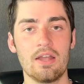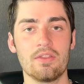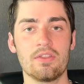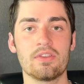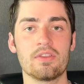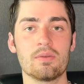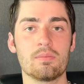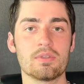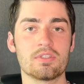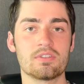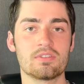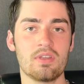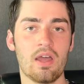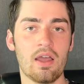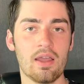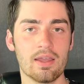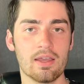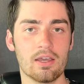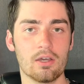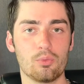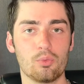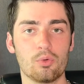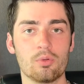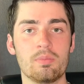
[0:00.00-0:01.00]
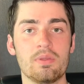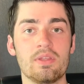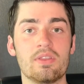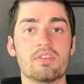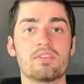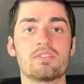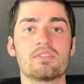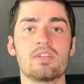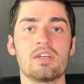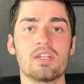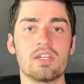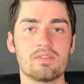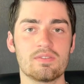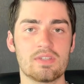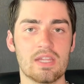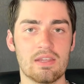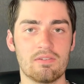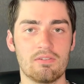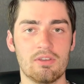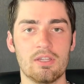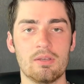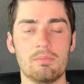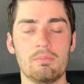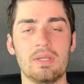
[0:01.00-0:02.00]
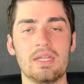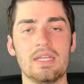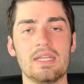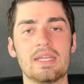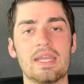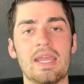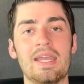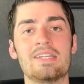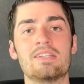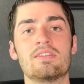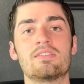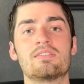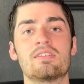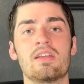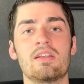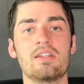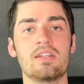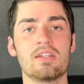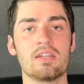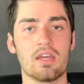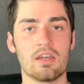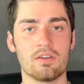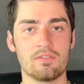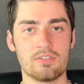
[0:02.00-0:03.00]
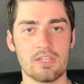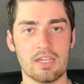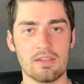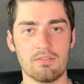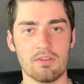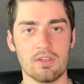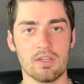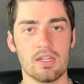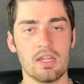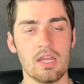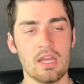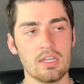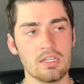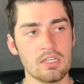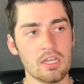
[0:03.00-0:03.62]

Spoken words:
that the Messiah would be the son of David, meaning a descendant of David.